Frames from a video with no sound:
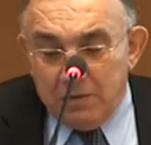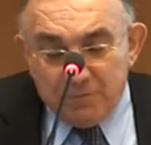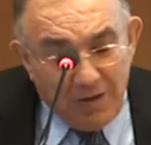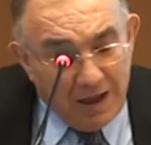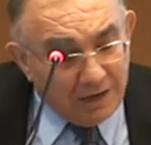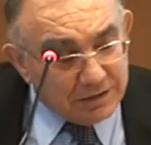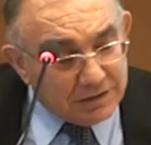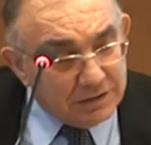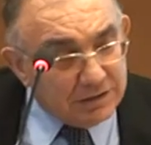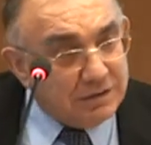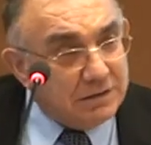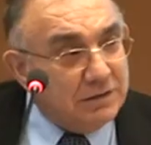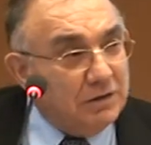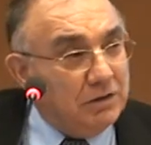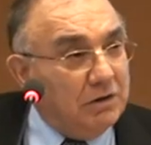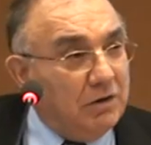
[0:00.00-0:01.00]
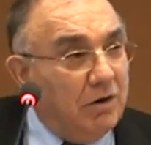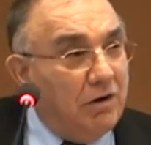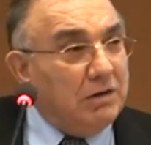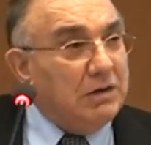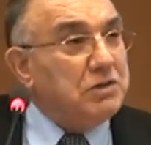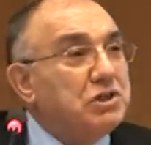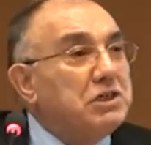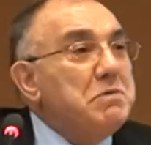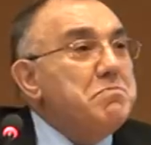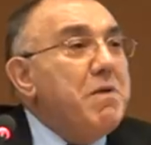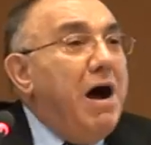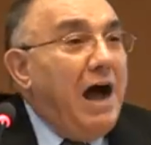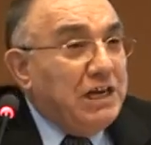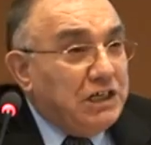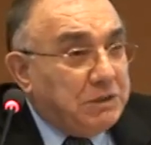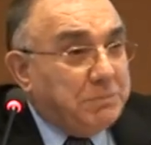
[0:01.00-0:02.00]
In fact, all this
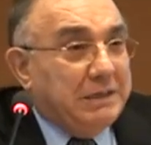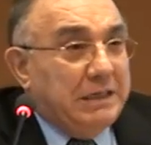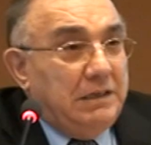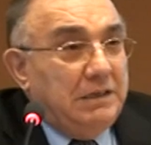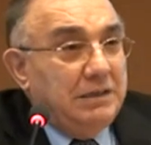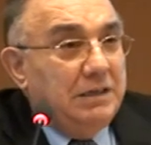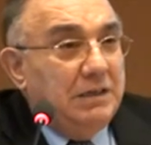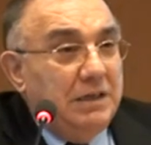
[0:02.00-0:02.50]
reminds me